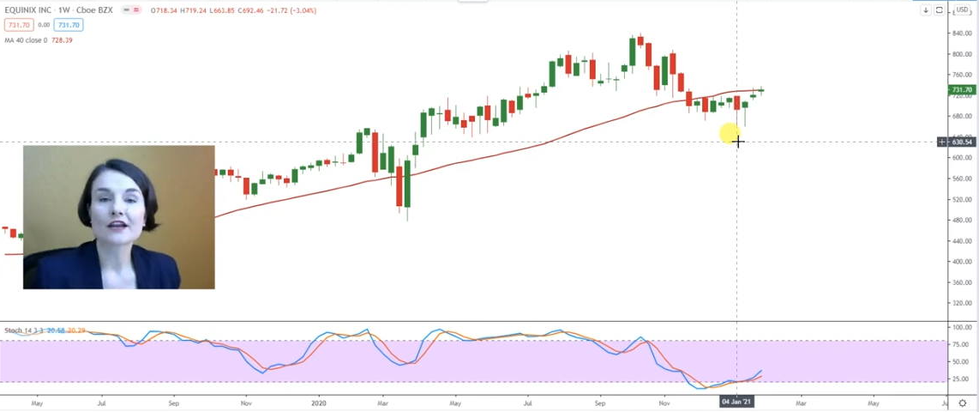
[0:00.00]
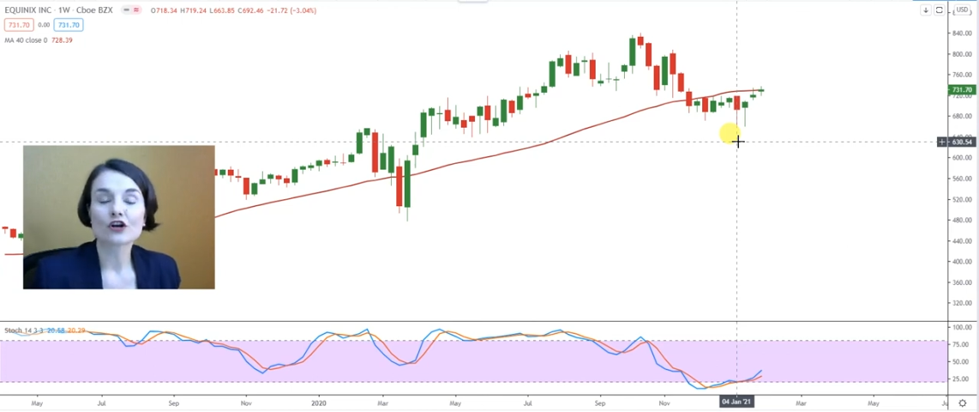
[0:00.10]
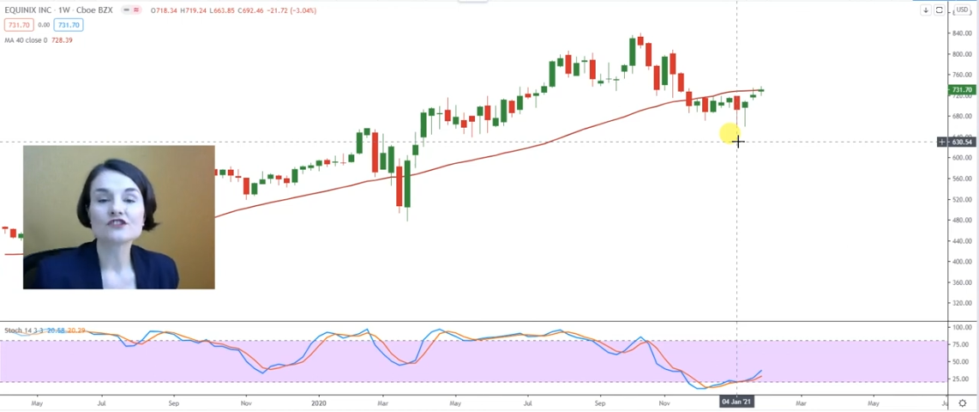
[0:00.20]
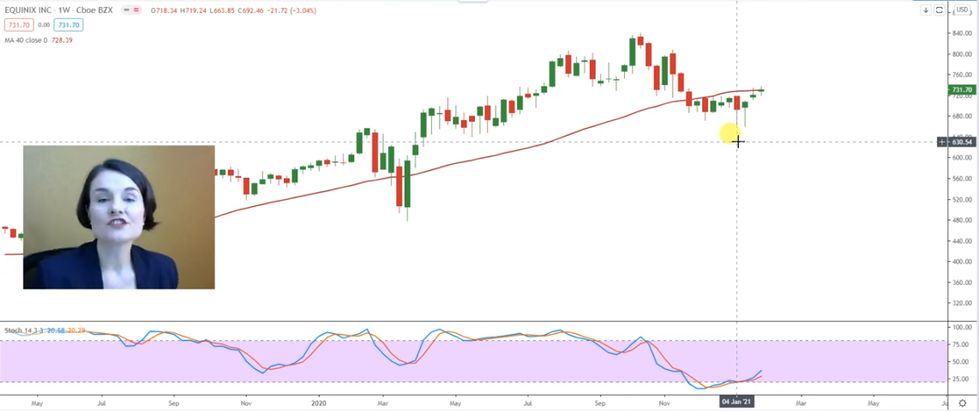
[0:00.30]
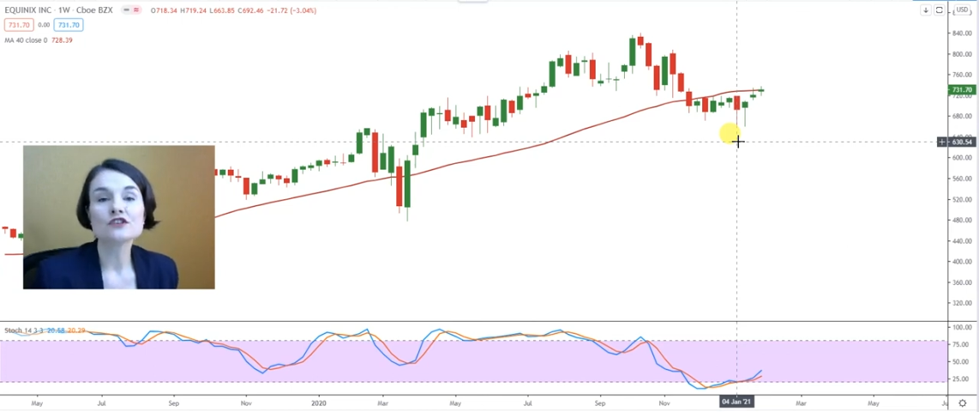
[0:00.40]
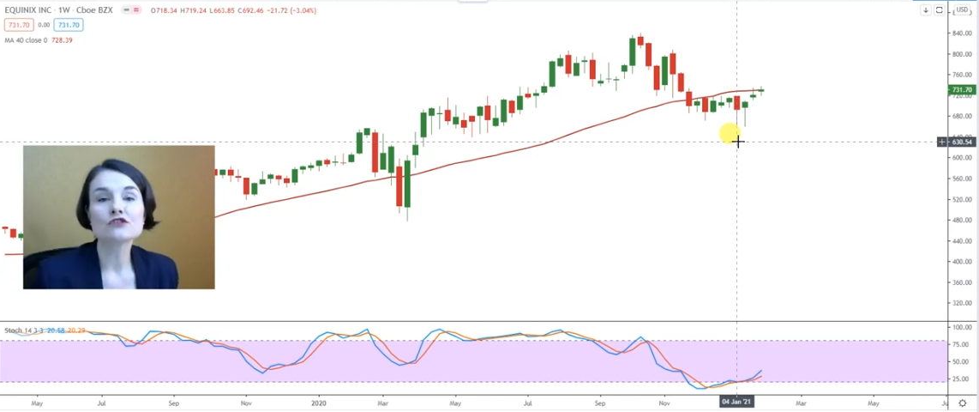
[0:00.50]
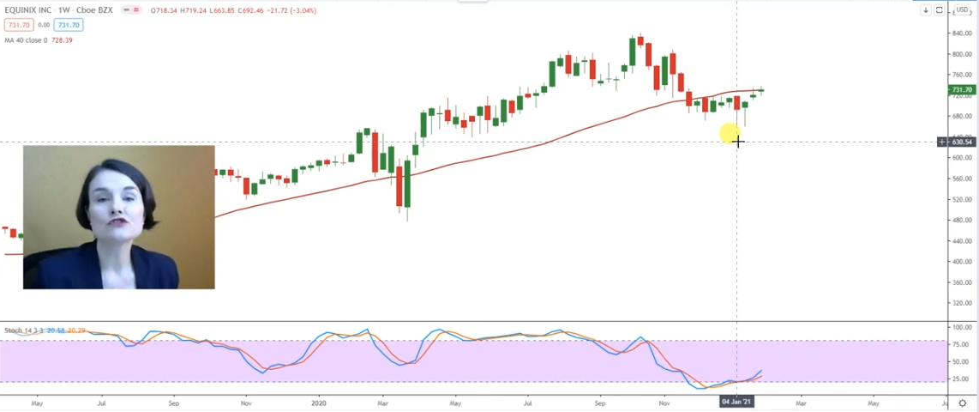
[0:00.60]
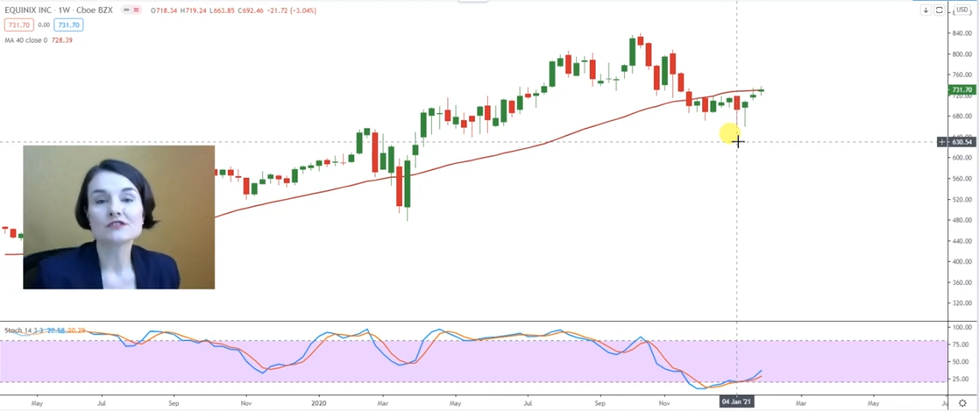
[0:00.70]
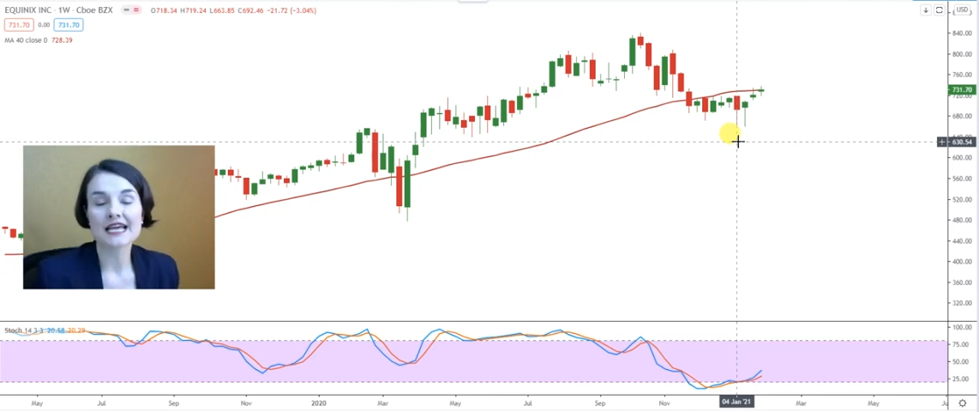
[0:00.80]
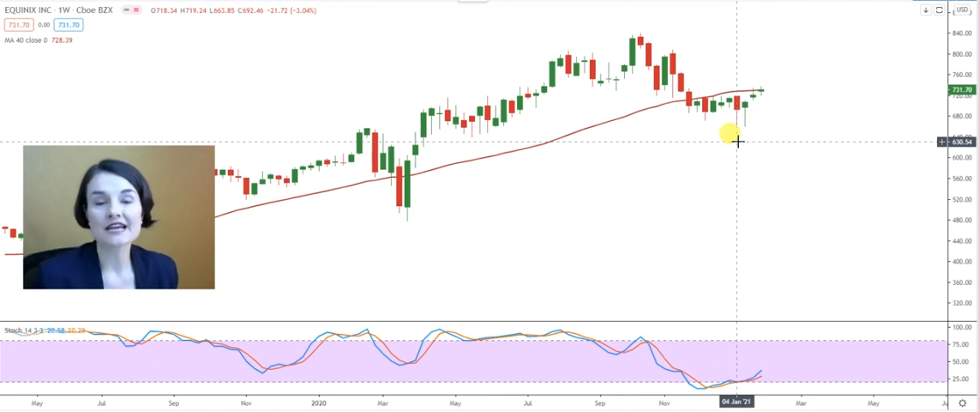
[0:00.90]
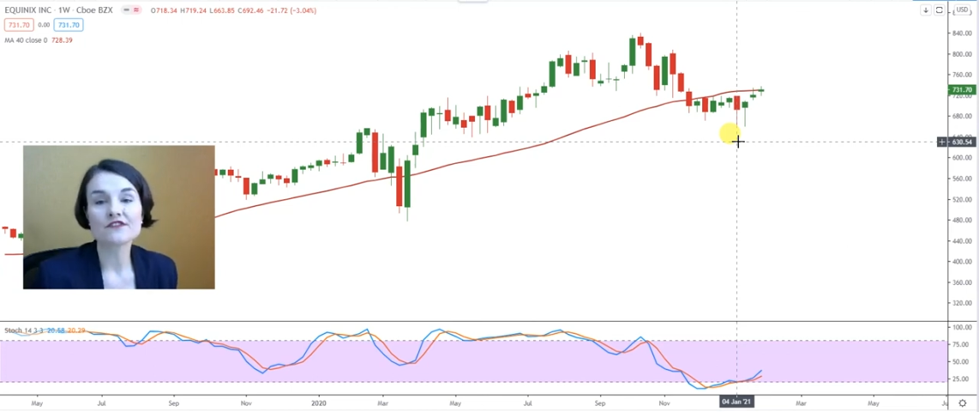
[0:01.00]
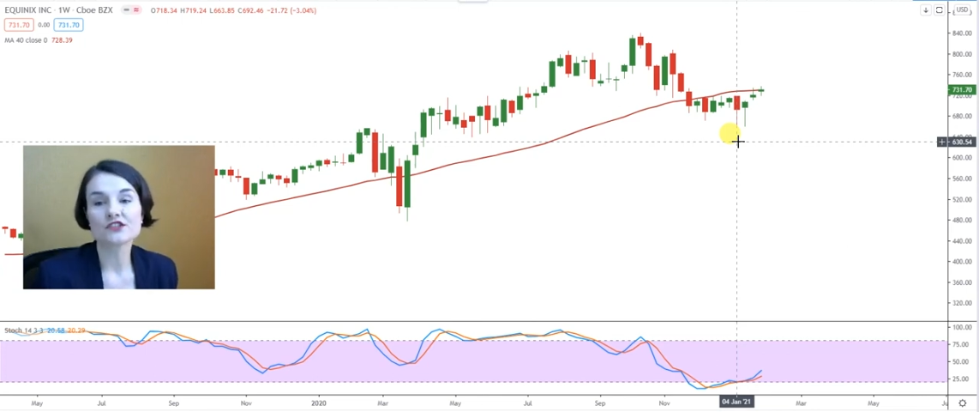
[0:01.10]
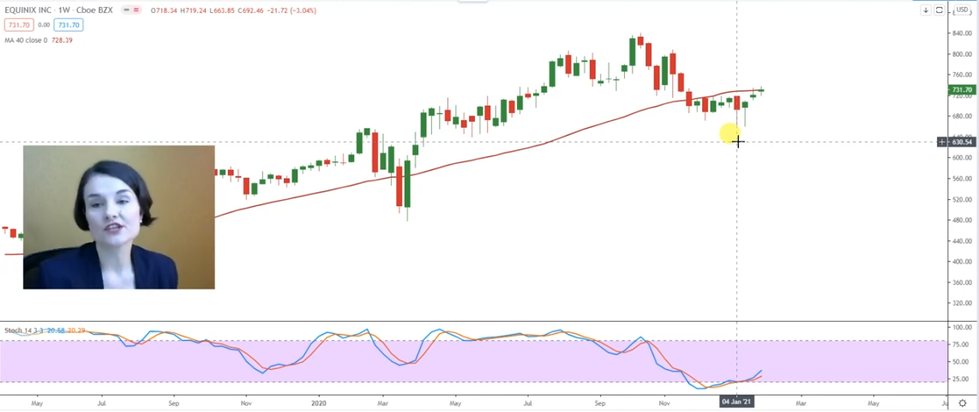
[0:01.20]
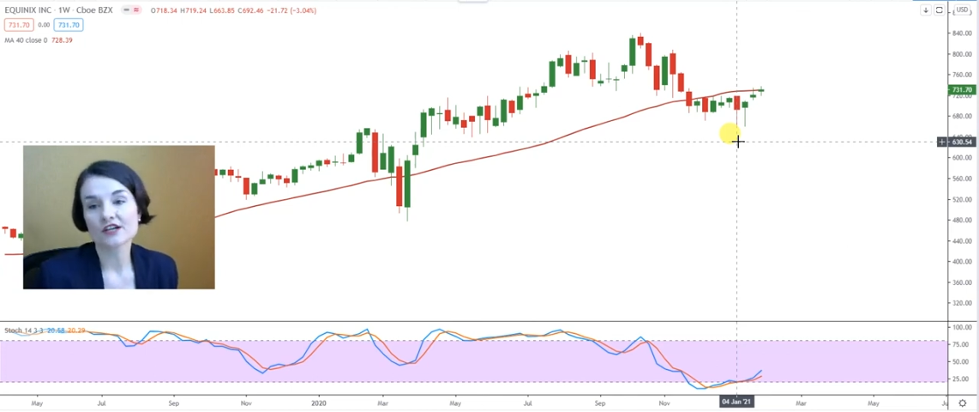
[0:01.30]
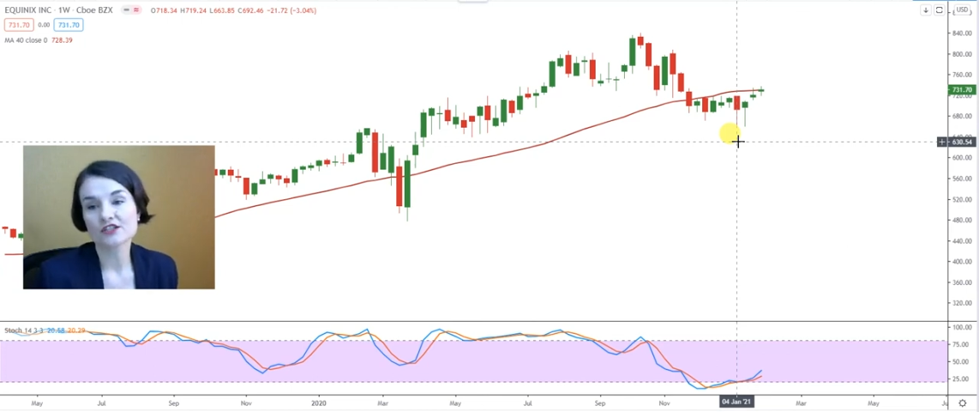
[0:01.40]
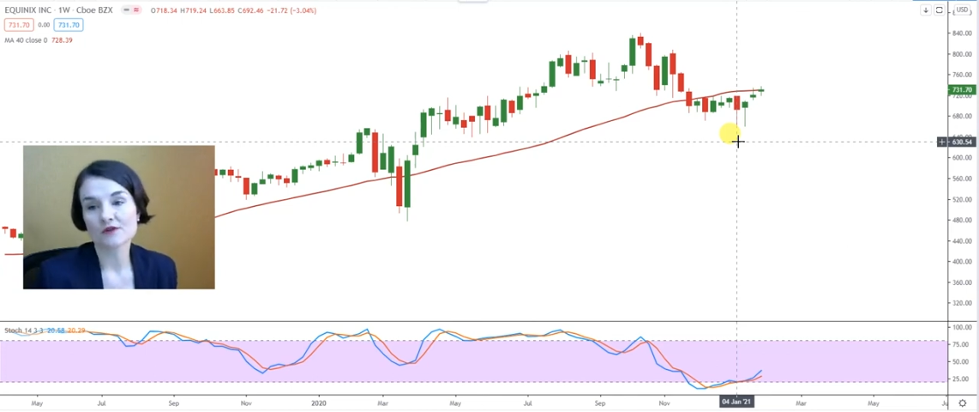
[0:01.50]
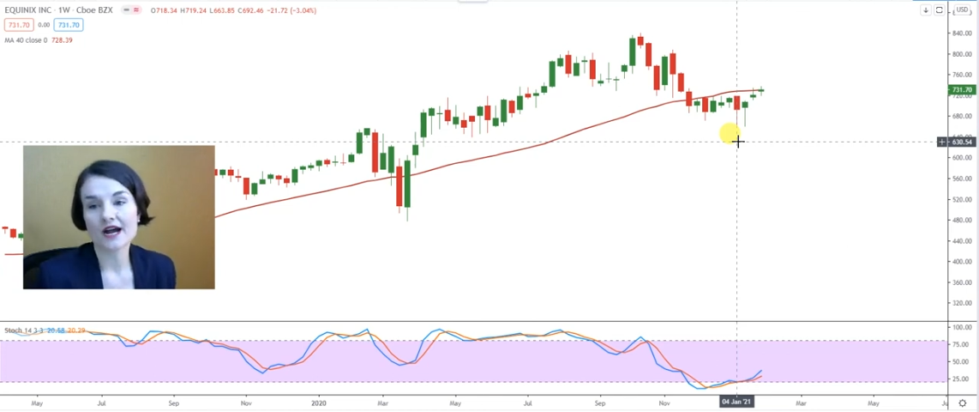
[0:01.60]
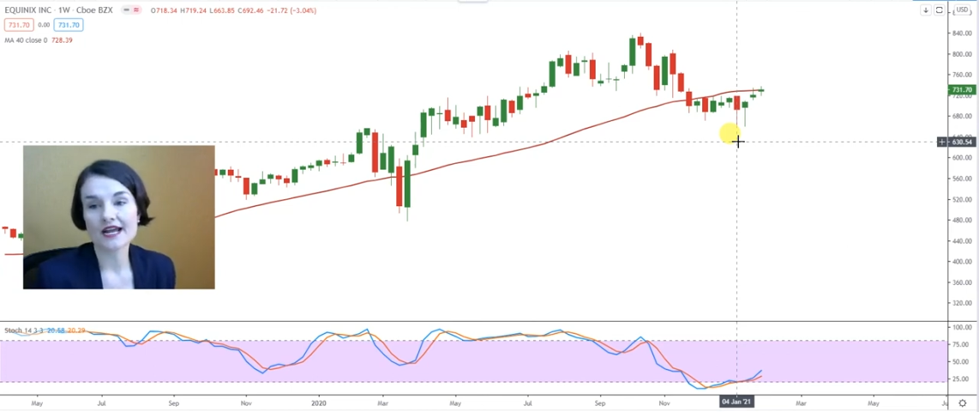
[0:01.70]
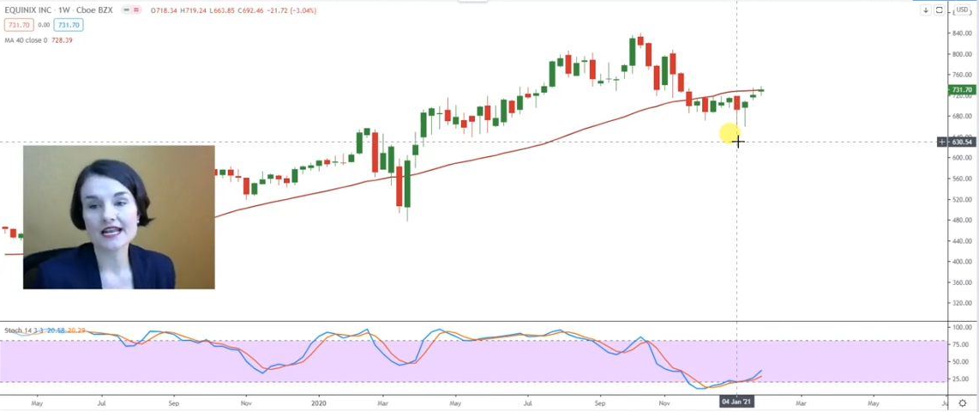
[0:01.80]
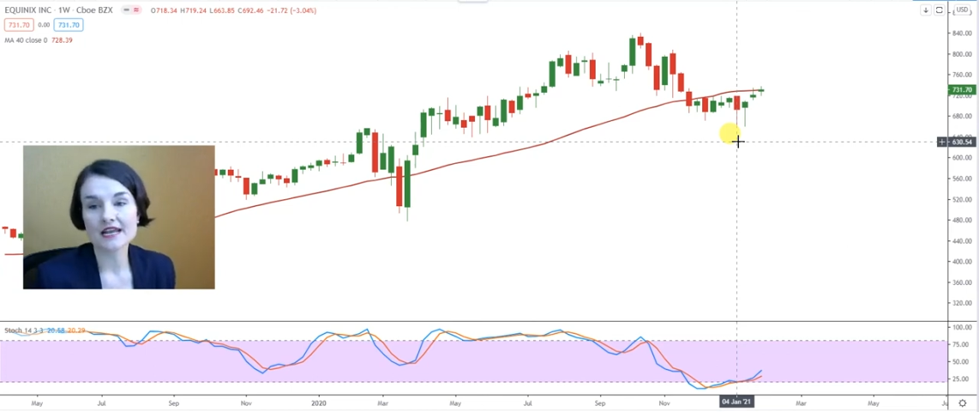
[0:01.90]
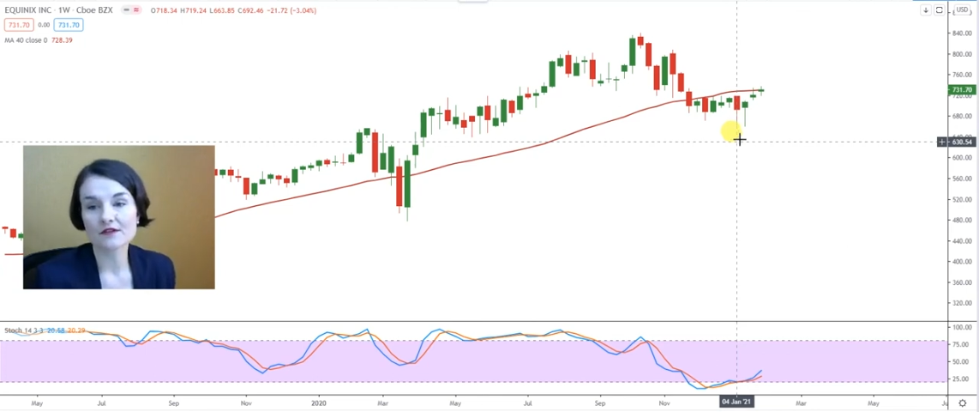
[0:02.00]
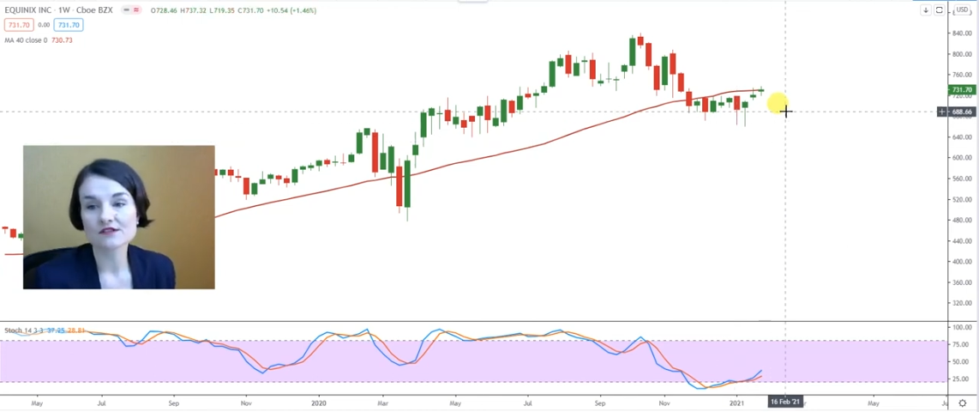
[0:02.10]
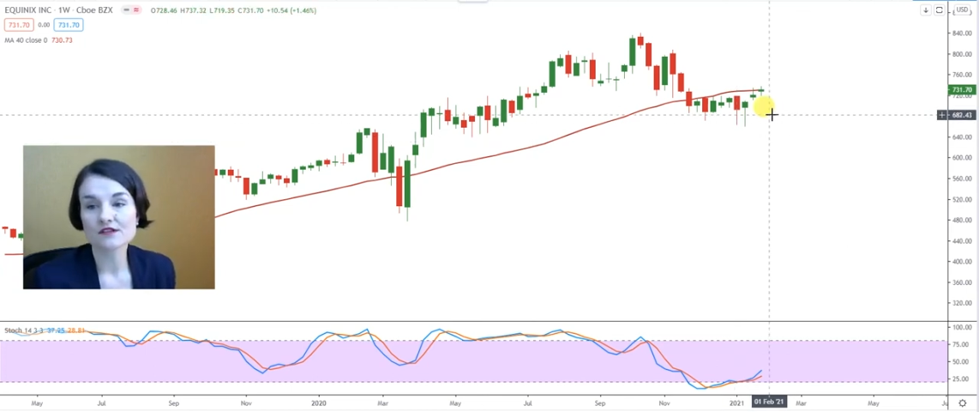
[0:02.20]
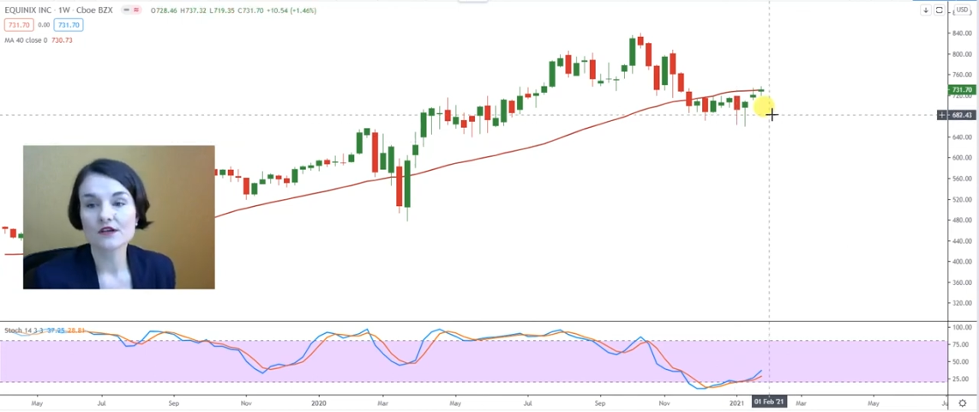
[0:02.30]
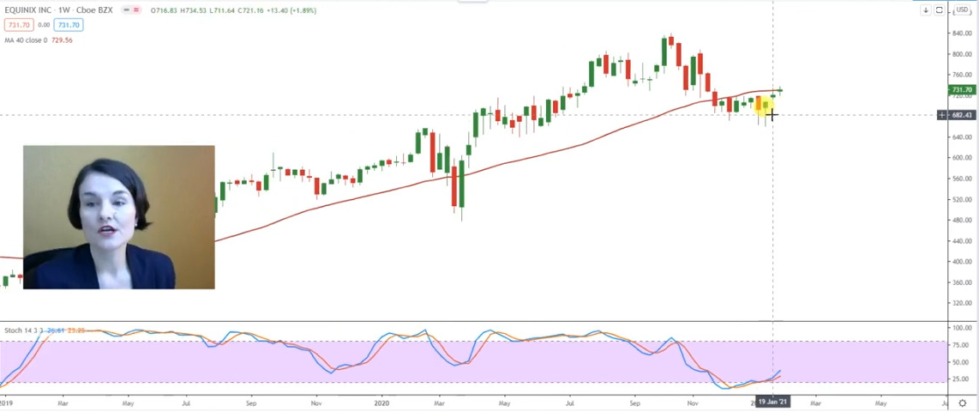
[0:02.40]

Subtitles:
continue to take the share to higher levels.